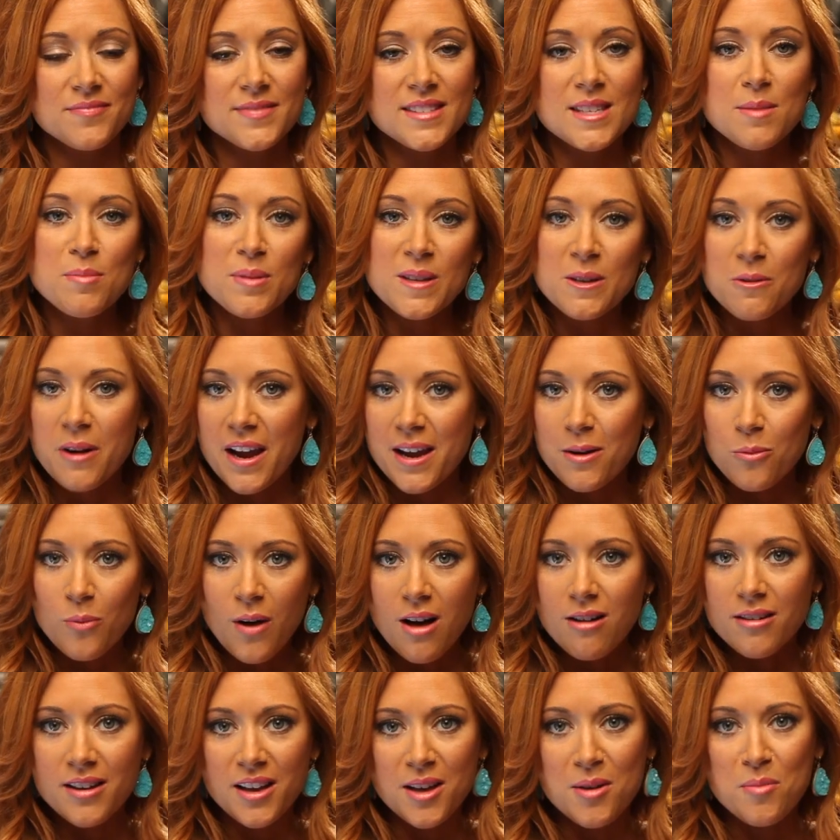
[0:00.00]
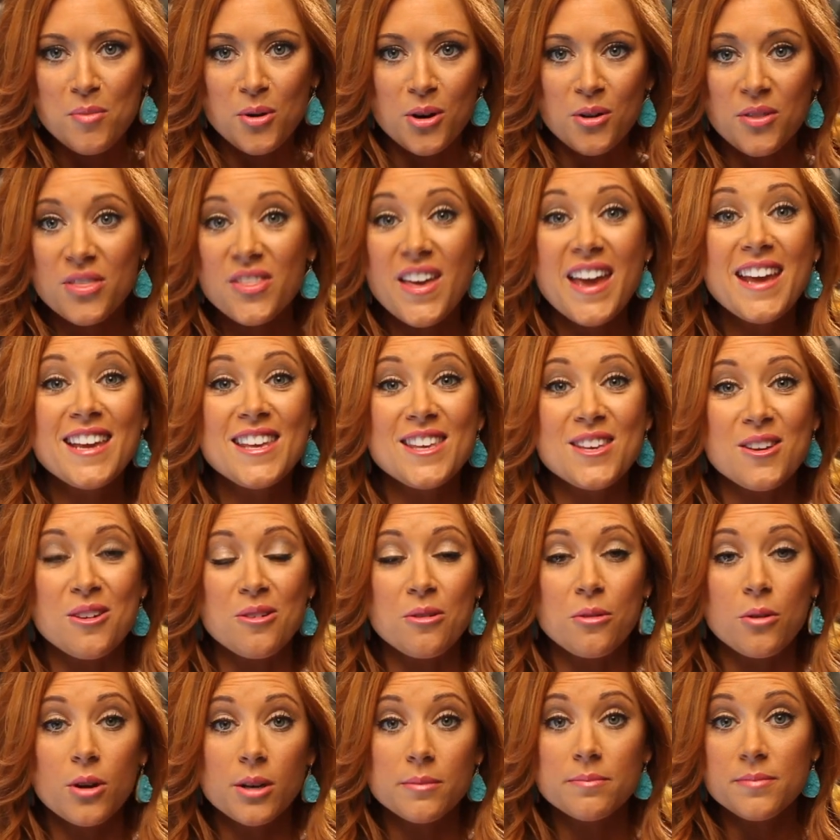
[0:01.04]
Simply write welcome or thank
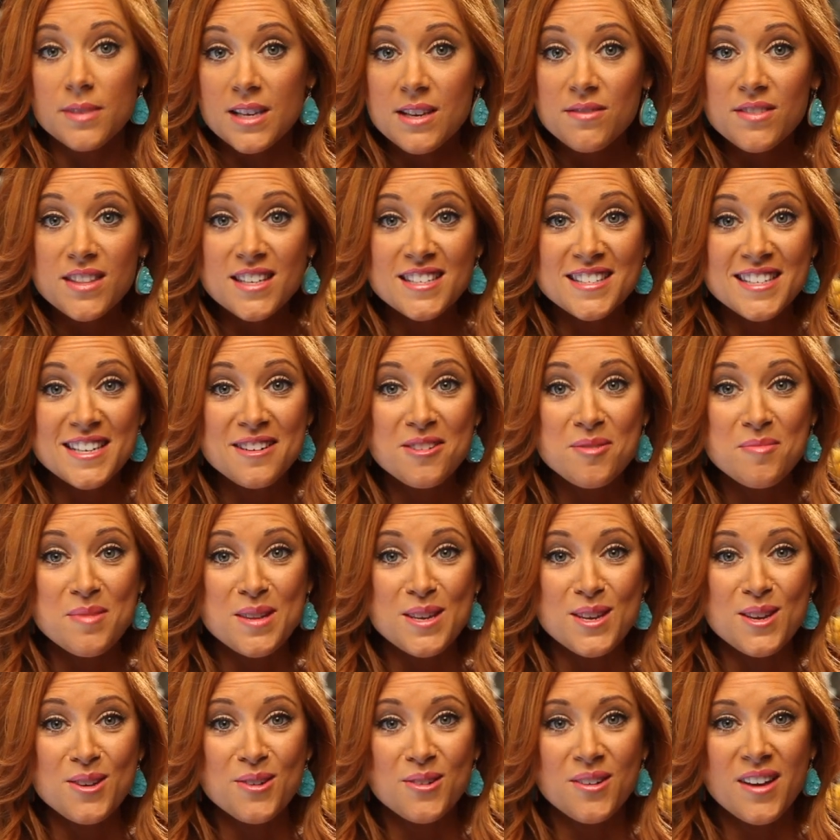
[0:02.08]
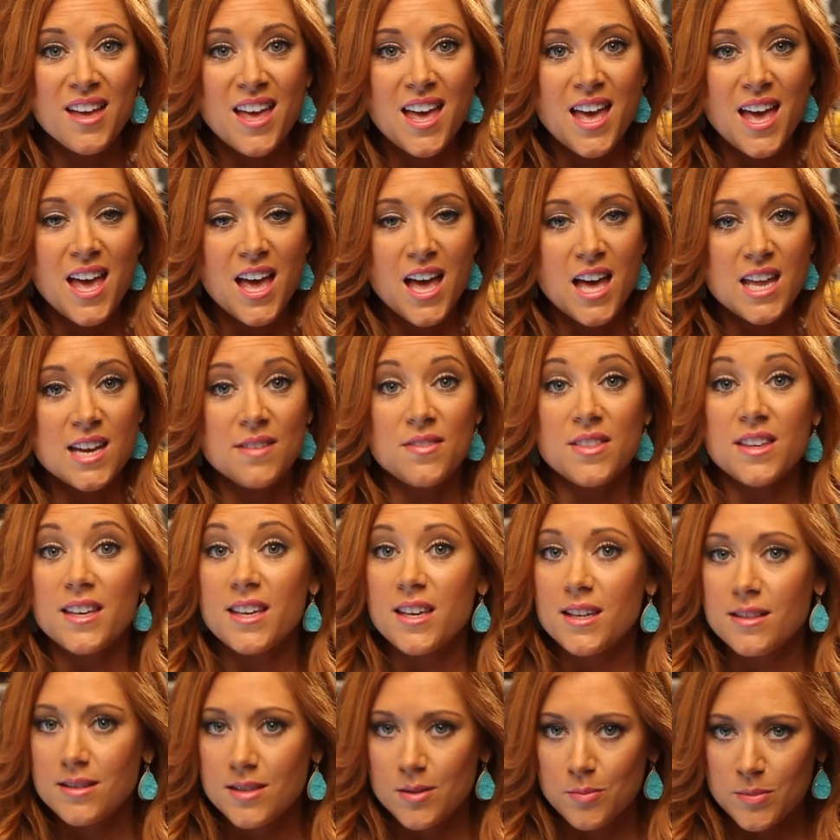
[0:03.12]
you or even the dinner menu. And if the
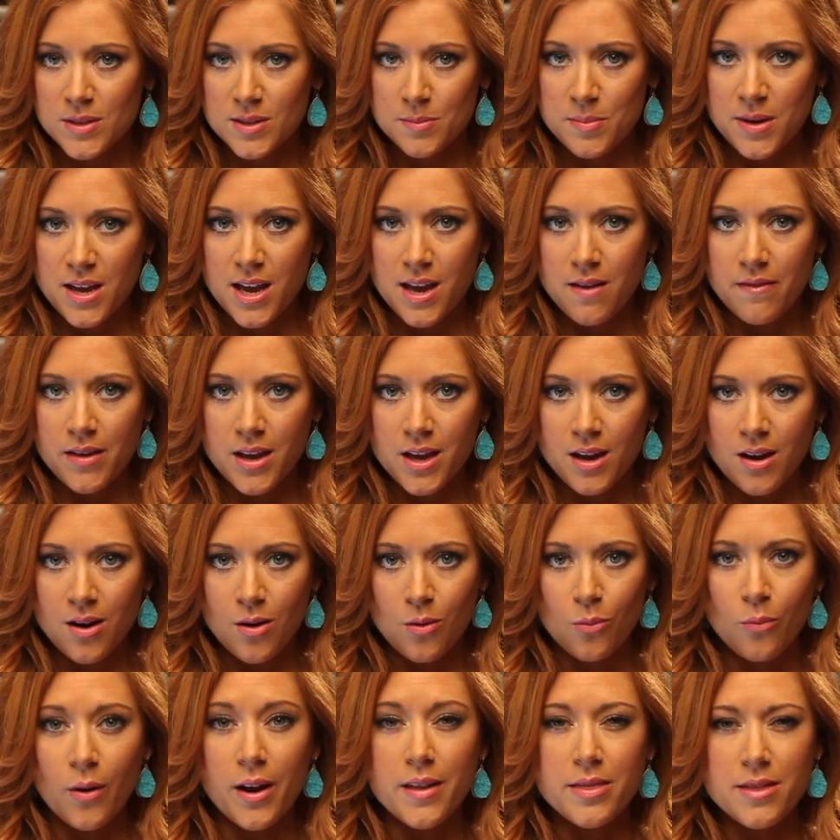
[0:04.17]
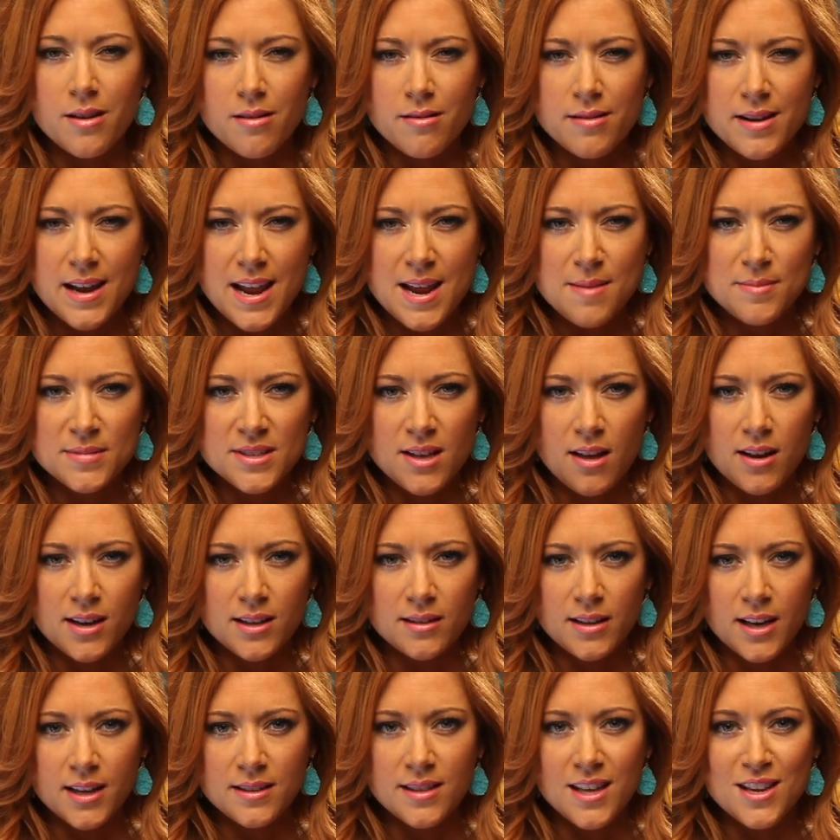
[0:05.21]
kids are misbehaving, write their names on
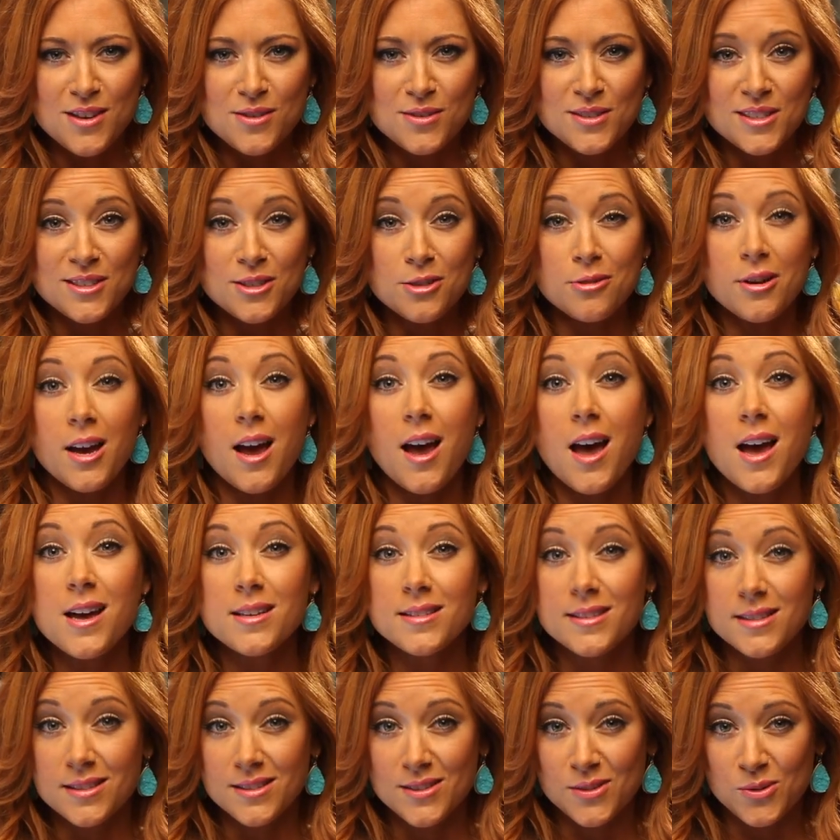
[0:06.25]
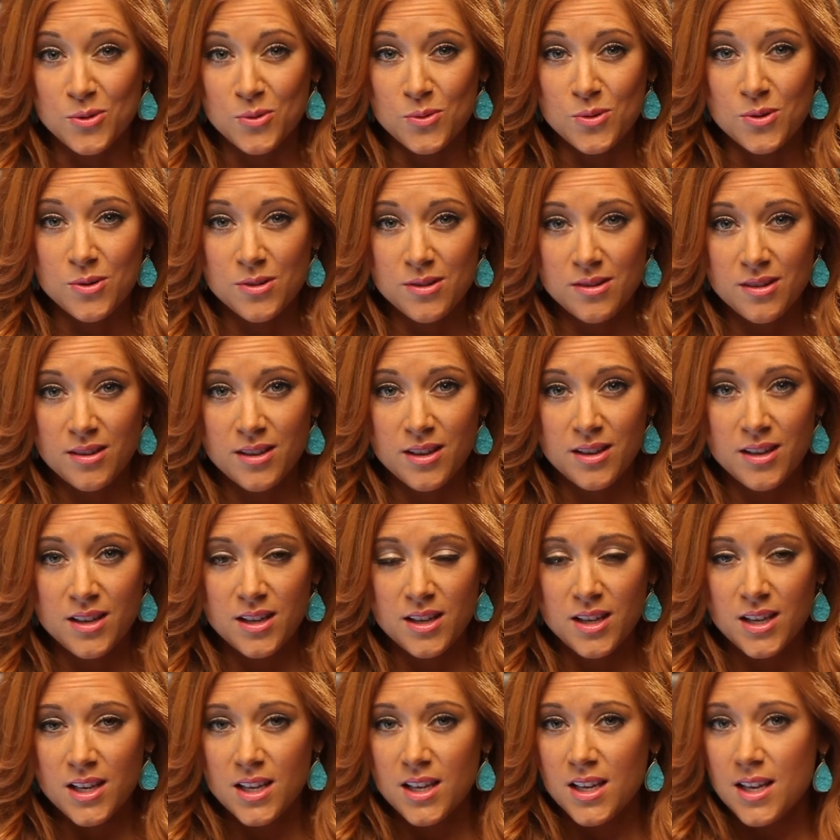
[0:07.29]
it like they used to do to us in school.
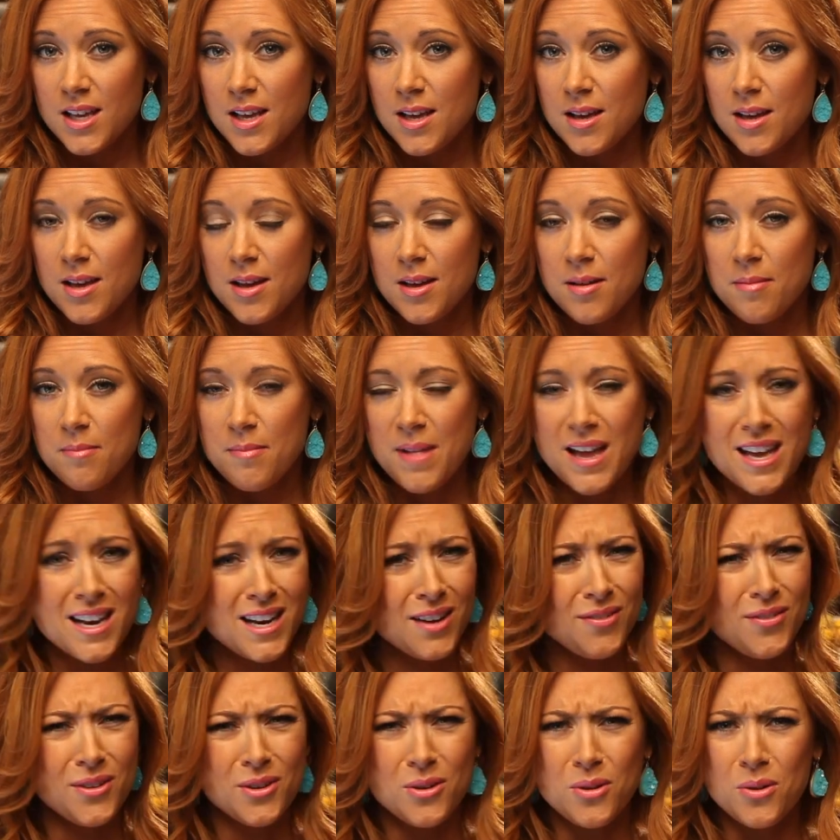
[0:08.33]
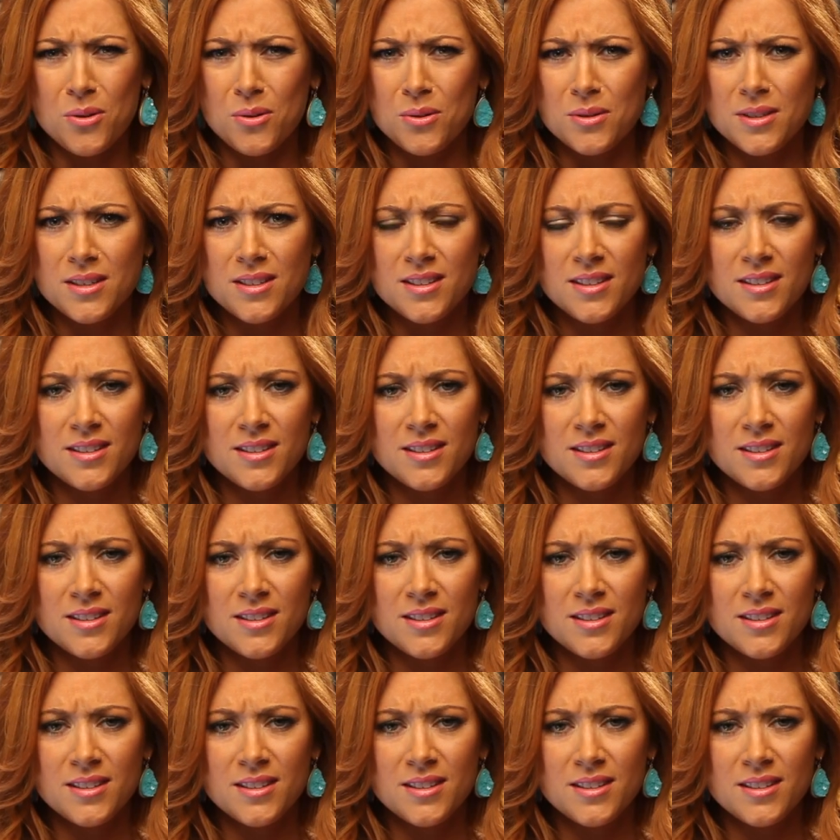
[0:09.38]
Man, I feel old.